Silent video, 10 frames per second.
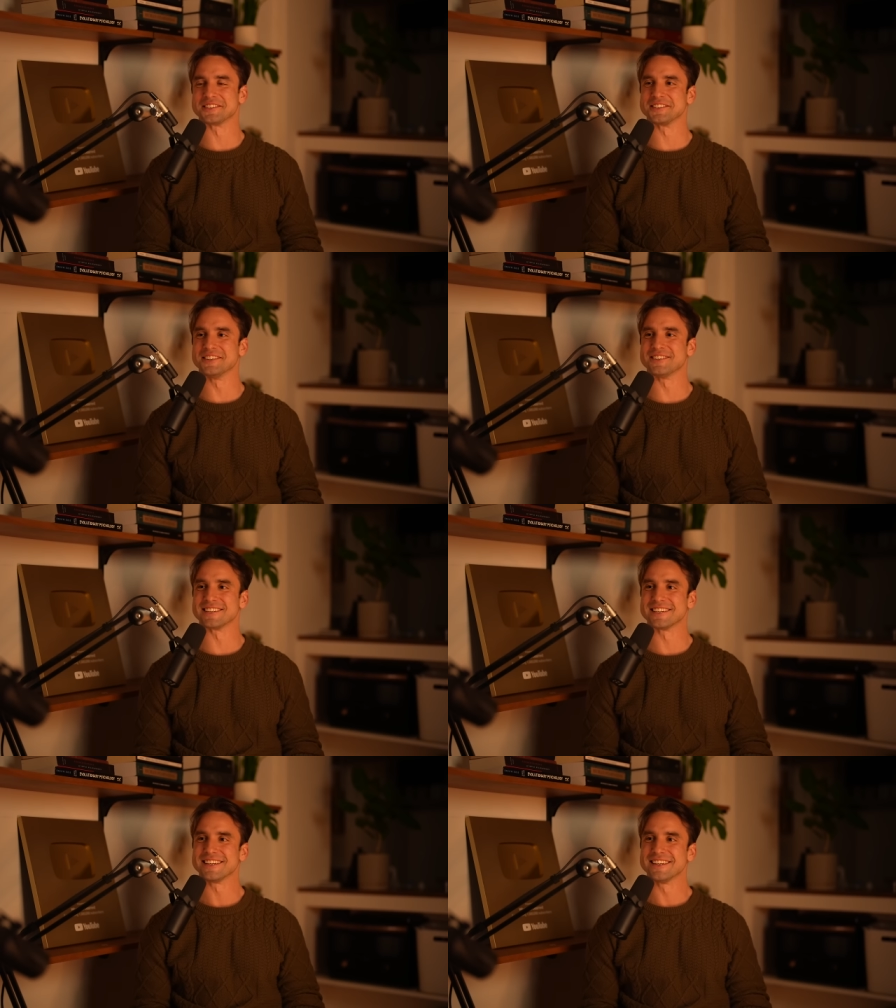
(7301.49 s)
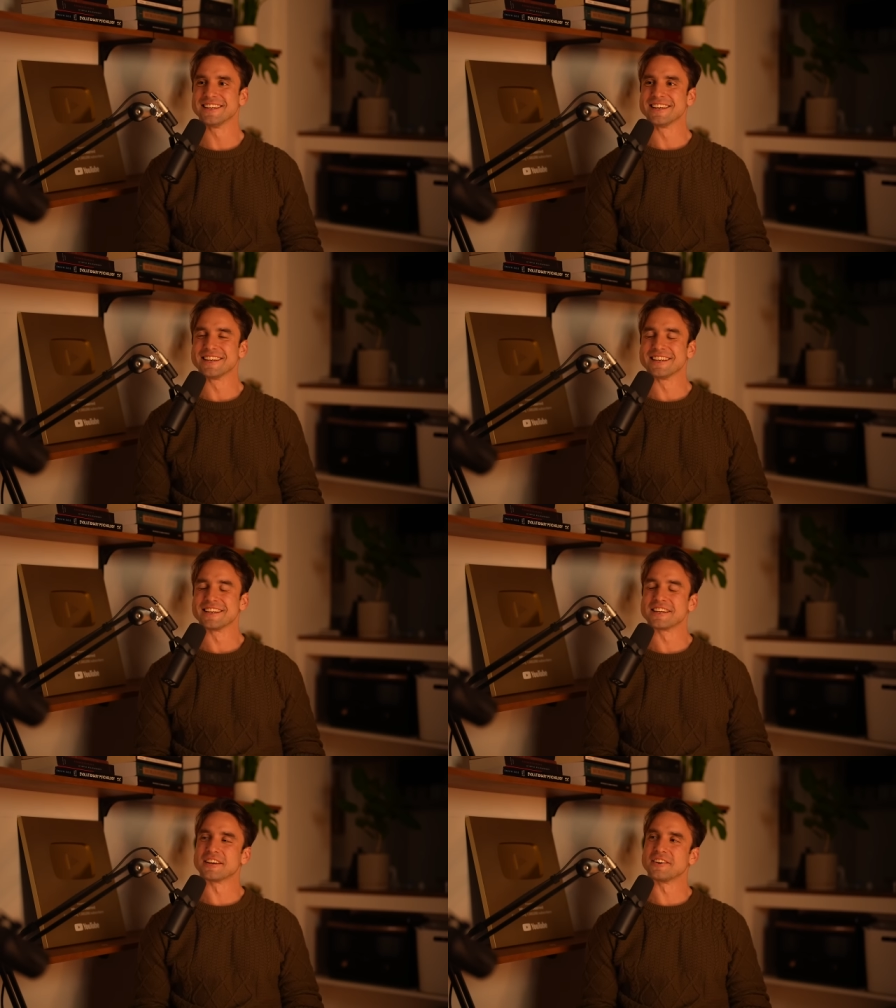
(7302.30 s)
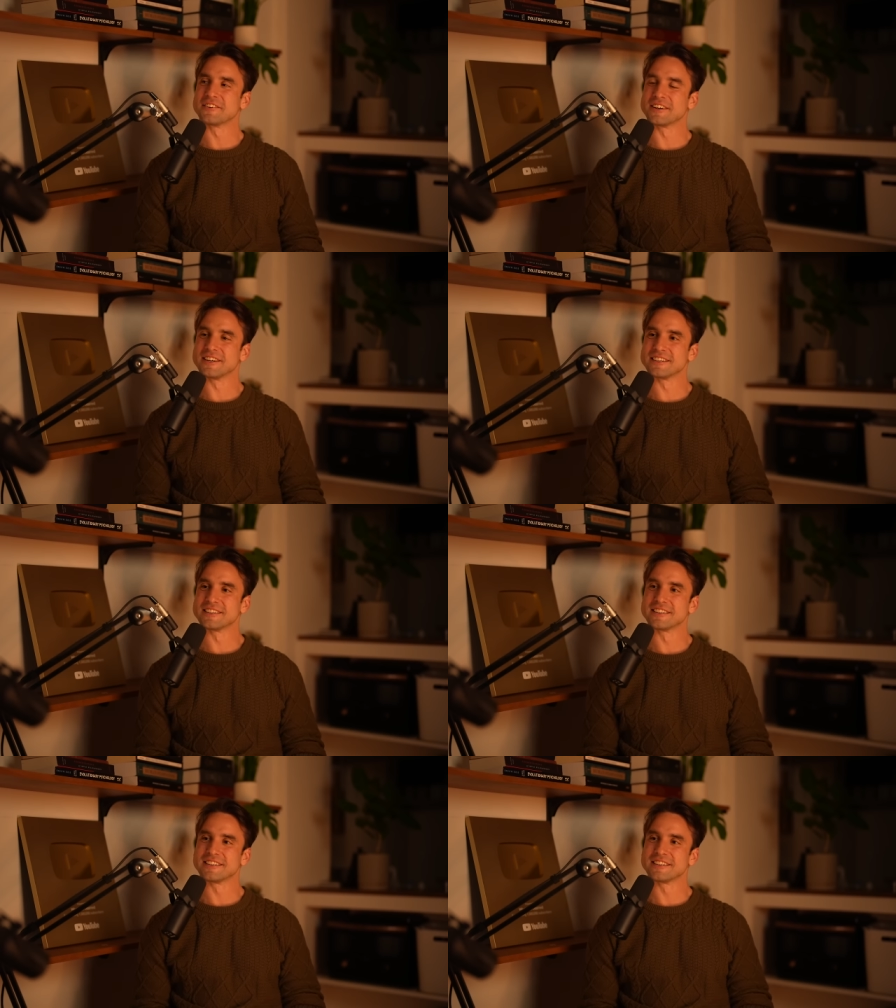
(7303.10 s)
to do it. Yeah, it's okay. Out, man.